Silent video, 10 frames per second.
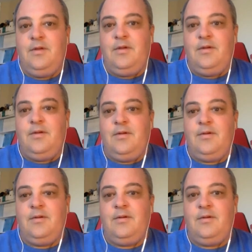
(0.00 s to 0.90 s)

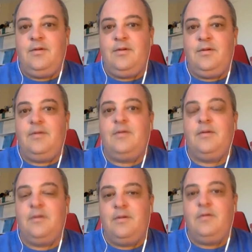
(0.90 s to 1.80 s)

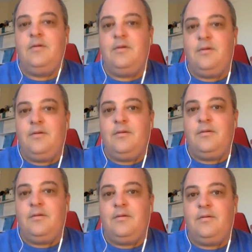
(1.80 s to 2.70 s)

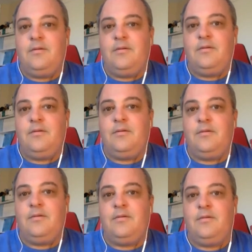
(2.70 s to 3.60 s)

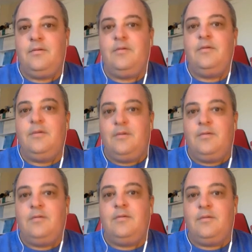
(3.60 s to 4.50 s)

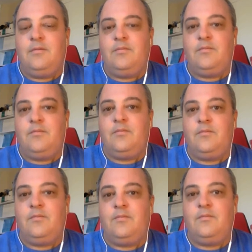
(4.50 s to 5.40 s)

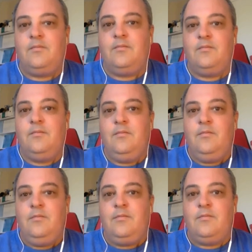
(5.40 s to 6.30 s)

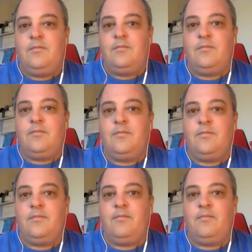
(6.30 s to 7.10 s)
No words are spoken by the person on screen.